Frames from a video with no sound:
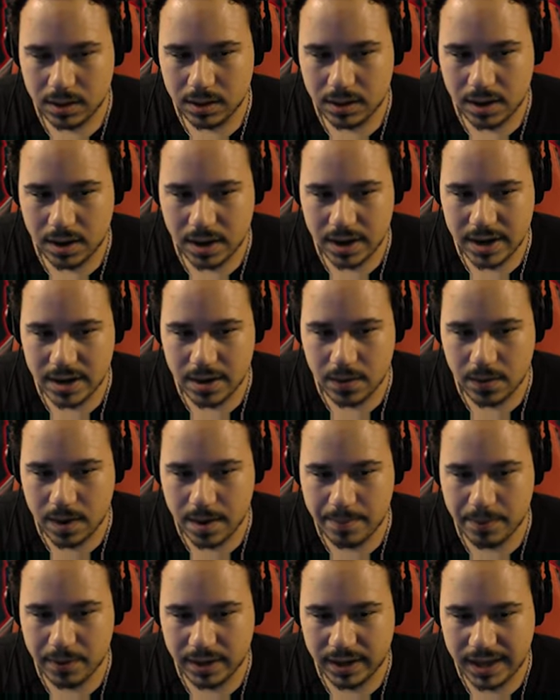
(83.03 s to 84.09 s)
Now I know I
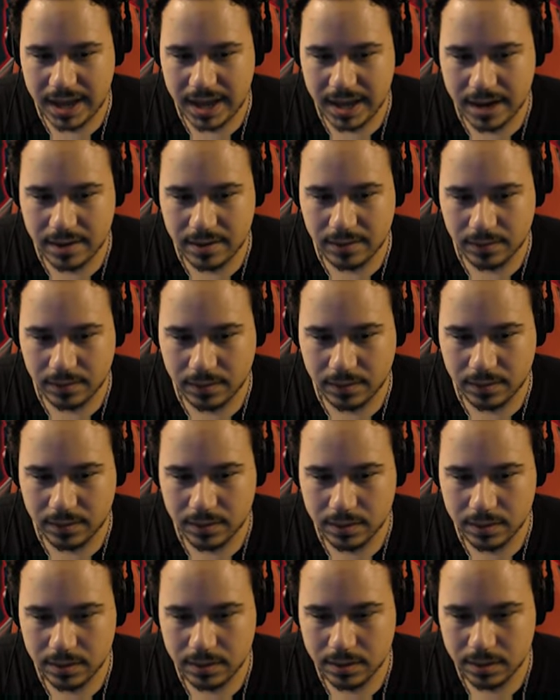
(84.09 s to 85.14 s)
put a candle
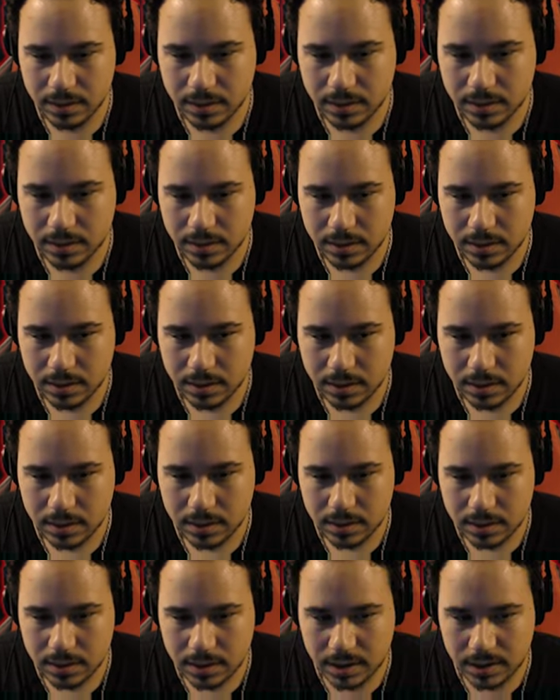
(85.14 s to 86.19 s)

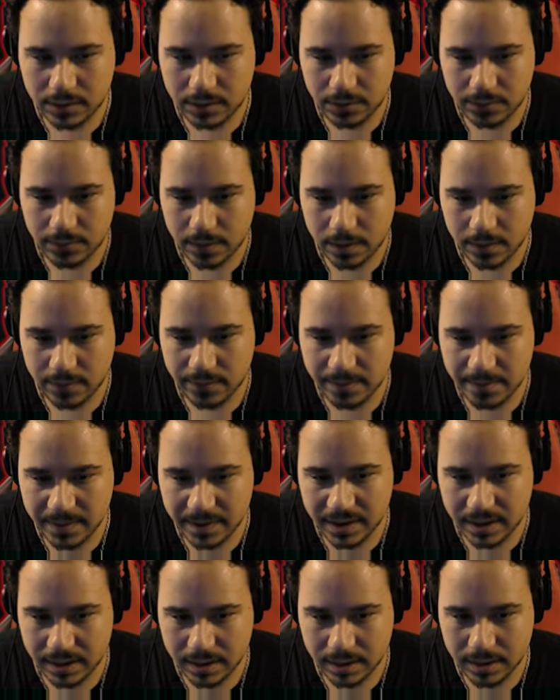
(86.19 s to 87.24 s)
not too far from
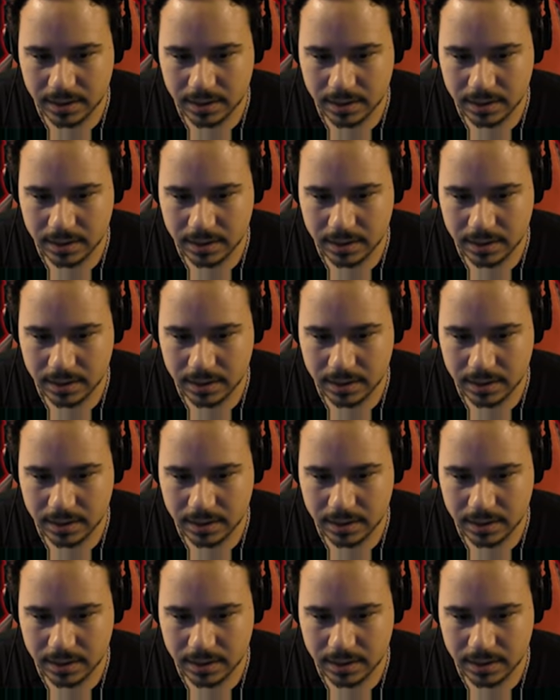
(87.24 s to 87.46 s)
here.